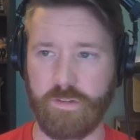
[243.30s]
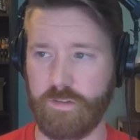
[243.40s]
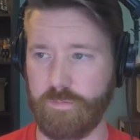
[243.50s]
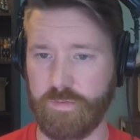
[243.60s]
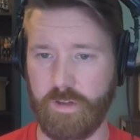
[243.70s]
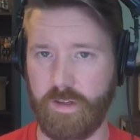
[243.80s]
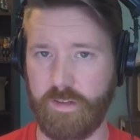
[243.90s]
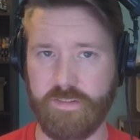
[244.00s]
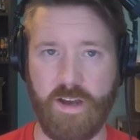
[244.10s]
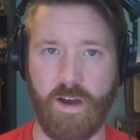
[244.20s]
to play
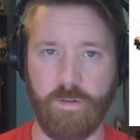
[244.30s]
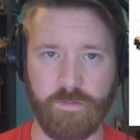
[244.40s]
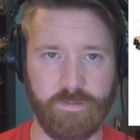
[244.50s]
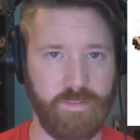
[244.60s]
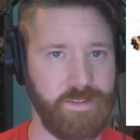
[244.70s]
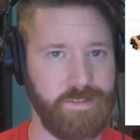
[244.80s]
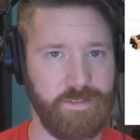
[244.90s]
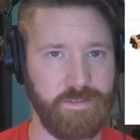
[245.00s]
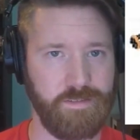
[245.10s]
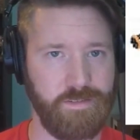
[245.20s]
Tau,
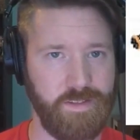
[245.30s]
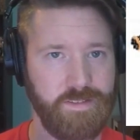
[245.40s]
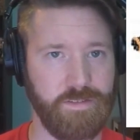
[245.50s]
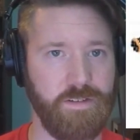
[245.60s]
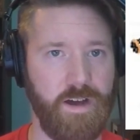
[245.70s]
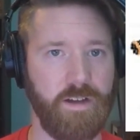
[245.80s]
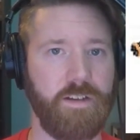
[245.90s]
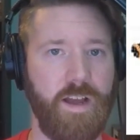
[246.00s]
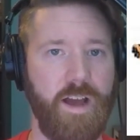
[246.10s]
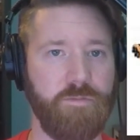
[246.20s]
these are not going
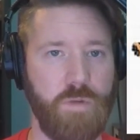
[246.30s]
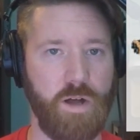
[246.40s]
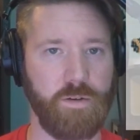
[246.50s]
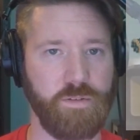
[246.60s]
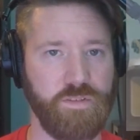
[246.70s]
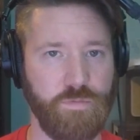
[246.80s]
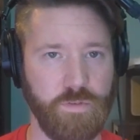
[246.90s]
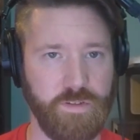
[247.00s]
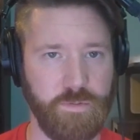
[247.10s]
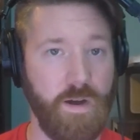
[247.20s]
to have models for
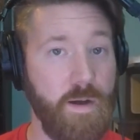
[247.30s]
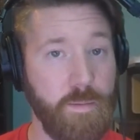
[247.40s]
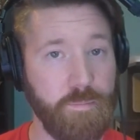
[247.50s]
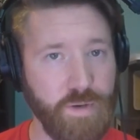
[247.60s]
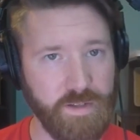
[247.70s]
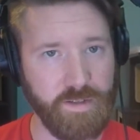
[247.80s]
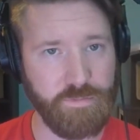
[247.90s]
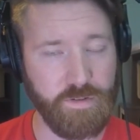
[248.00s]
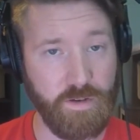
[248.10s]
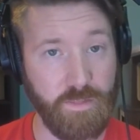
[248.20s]
you. But if
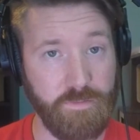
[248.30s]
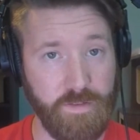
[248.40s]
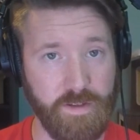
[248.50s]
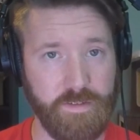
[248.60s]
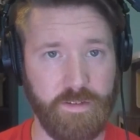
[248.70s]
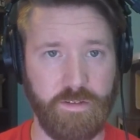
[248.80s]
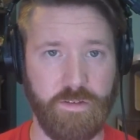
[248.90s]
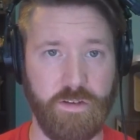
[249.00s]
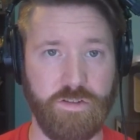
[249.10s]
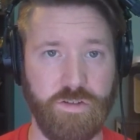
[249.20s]
you're on the fence and you're
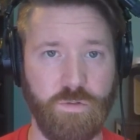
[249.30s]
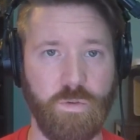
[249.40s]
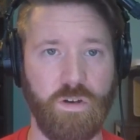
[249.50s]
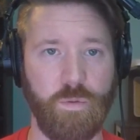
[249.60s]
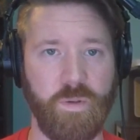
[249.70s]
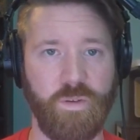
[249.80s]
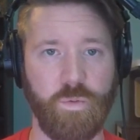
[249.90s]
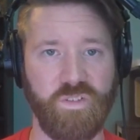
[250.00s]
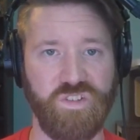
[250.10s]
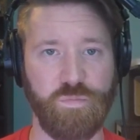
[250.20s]
not sure what army you
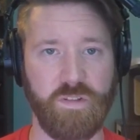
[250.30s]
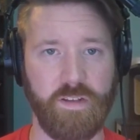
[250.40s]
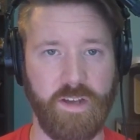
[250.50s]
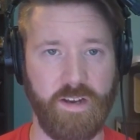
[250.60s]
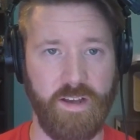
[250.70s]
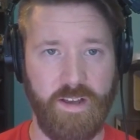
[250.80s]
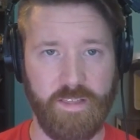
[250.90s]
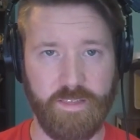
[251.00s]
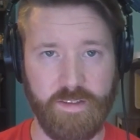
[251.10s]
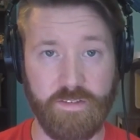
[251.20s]
want to play yet,
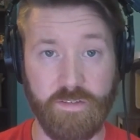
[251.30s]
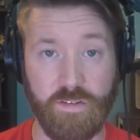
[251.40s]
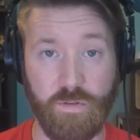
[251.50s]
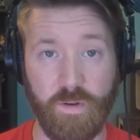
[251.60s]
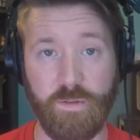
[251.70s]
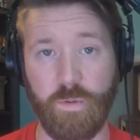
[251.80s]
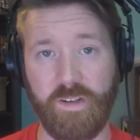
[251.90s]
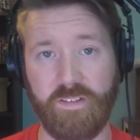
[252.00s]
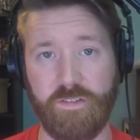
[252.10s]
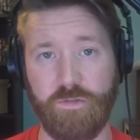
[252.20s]
these are a great way
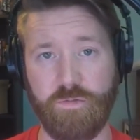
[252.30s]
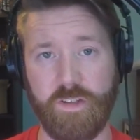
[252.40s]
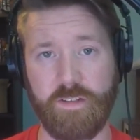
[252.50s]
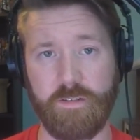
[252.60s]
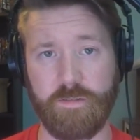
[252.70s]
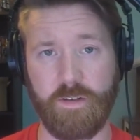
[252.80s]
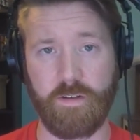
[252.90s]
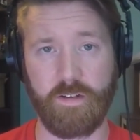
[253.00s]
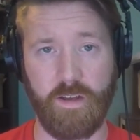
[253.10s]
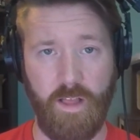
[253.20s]
to get
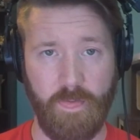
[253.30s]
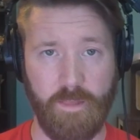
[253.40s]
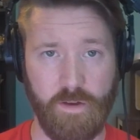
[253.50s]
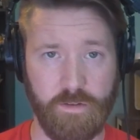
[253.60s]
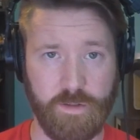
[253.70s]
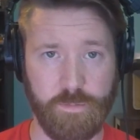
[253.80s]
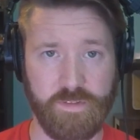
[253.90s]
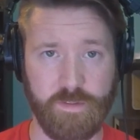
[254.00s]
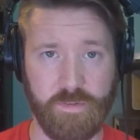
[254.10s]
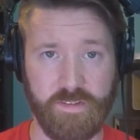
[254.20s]
started. They all come with
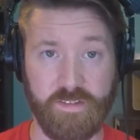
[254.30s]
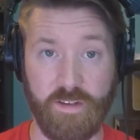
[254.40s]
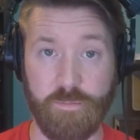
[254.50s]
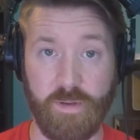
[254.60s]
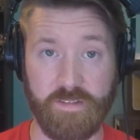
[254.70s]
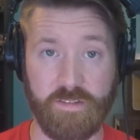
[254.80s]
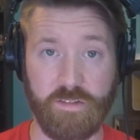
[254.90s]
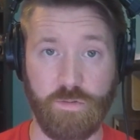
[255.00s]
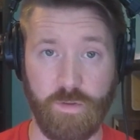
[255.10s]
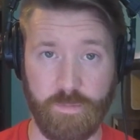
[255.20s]
some of the same basic
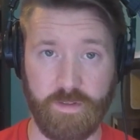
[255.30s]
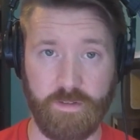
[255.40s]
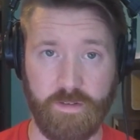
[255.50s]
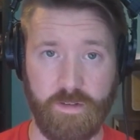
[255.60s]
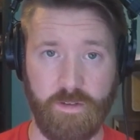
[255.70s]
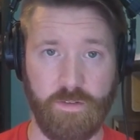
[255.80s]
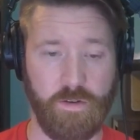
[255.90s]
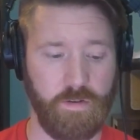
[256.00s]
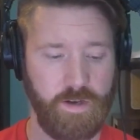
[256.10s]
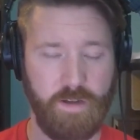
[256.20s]
equipment. They're
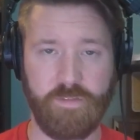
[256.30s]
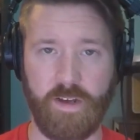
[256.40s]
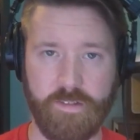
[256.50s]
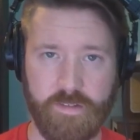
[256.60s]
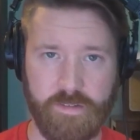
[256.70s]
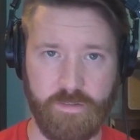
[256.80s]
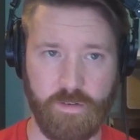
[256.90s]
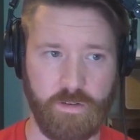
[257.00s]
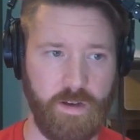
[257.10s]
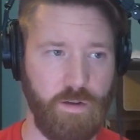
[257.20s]
all going to have dice. They're all
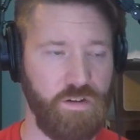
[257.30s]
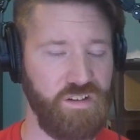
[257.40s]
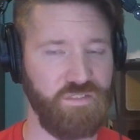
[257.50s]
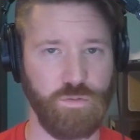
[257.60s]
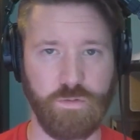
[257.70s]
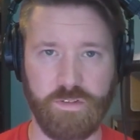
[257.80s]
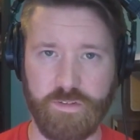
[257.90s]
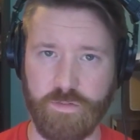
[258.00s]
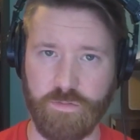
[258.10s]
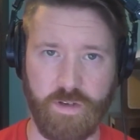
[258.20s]
going to have rulers
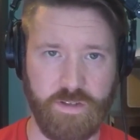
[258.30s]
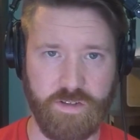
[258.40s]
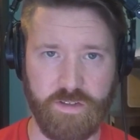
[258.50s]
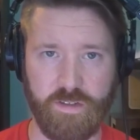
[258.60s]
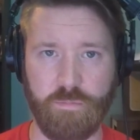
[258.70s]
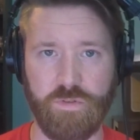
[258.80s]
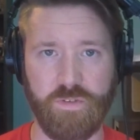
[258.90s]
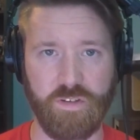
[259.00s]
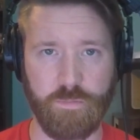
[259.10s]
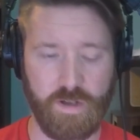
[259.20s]
for ranging and
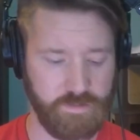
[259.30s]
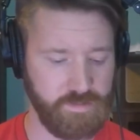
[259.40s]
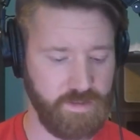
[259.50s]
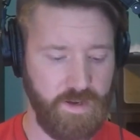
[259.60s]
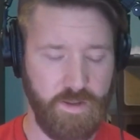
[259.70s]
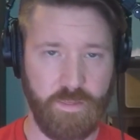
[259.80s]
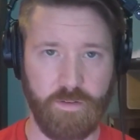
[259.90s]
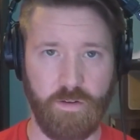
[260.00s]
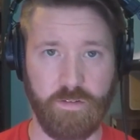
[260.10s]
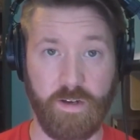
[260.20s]
moving your models.
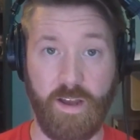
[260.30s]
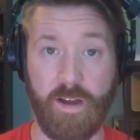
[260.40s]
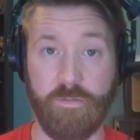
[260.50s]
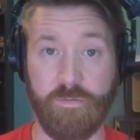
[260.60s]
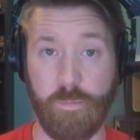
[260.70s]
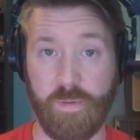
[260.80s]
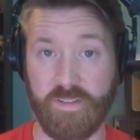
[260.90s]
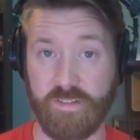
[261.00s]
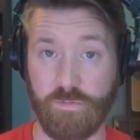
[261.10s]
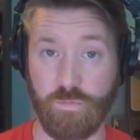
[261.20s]
They're all going to have the
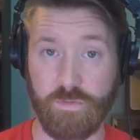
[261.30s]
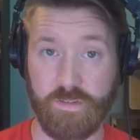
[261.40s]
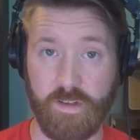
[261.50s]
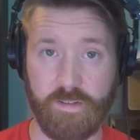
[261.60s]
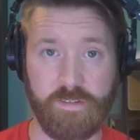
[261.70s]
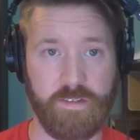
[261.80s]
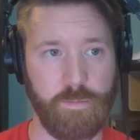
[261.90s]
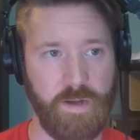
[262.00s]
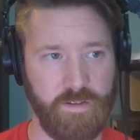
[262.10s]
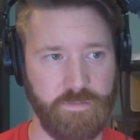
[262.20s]
basic rule set. Some
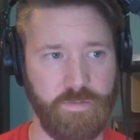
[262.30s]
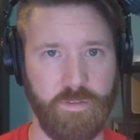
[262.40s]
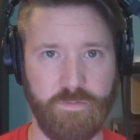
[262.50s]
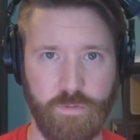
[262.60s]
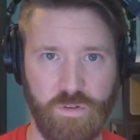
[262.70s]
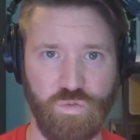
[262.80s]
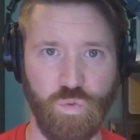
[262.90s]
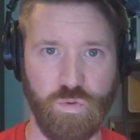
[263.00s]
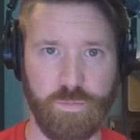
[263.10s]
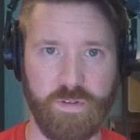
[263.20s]
have the full
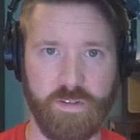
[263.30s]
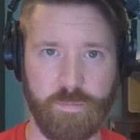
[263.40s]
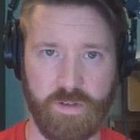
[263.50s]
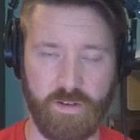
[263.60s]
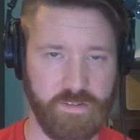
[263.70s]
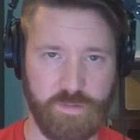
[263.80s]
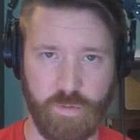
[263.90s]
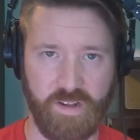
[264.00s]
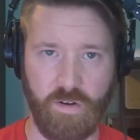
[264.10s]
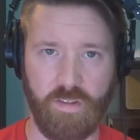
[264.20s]
rule book, but I'll
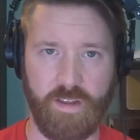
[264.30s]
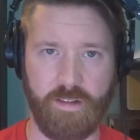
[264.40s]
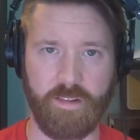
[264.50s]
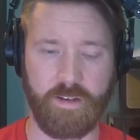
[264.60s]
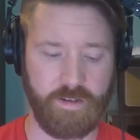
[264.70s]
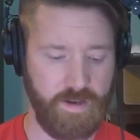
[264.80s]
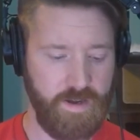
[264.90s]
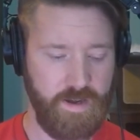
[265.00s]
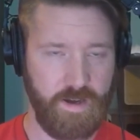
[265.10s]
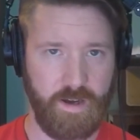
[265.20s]
explain all that later.
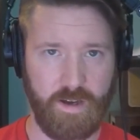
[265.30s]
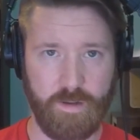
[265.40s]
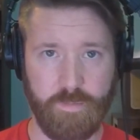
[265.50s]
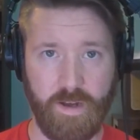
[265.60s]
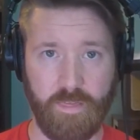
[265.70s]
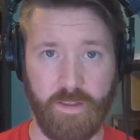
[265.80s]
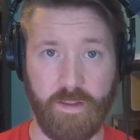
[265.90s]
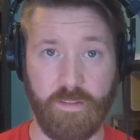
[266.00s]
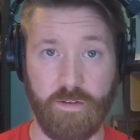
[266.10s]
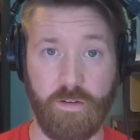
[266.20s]
And
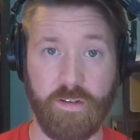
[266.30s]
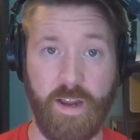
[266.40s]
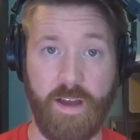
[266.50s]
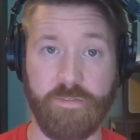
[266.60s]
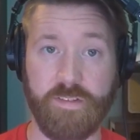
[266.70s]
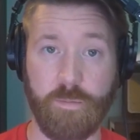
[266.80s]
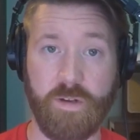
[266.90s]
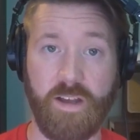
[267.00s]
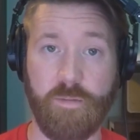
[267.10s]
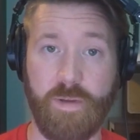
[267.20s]
then they're all going to have some
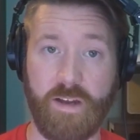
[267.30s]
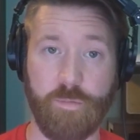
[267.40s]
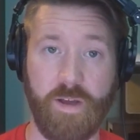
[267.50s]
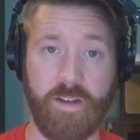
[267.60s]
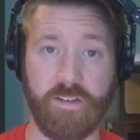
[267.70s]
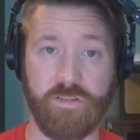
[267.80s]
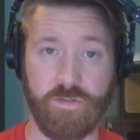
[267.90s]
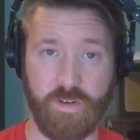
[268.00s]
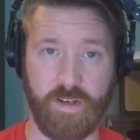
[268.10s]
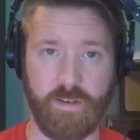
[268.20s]
kind of battle mat and
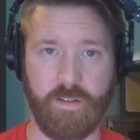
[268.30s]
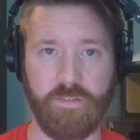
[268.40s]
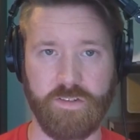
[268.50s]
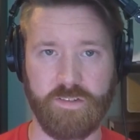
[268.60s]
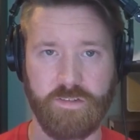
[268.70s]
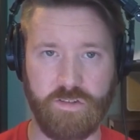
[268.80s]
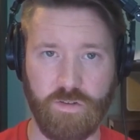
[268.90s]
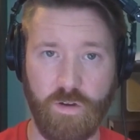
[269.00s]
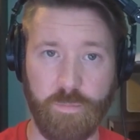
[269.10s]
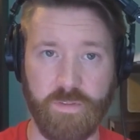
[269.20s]
terrain. And just as you
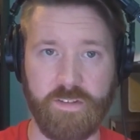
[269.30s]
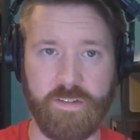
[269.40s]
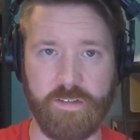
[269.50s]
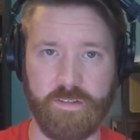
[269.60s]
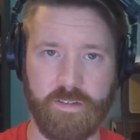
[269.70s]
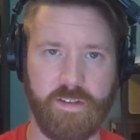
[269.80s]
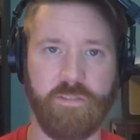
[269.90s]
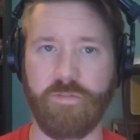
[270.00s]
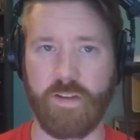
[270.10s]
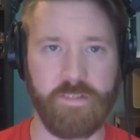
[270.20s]
go up in the tiers, they get
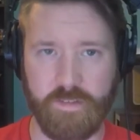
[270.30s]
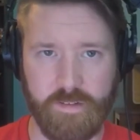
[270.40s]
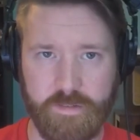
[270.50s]
fancier.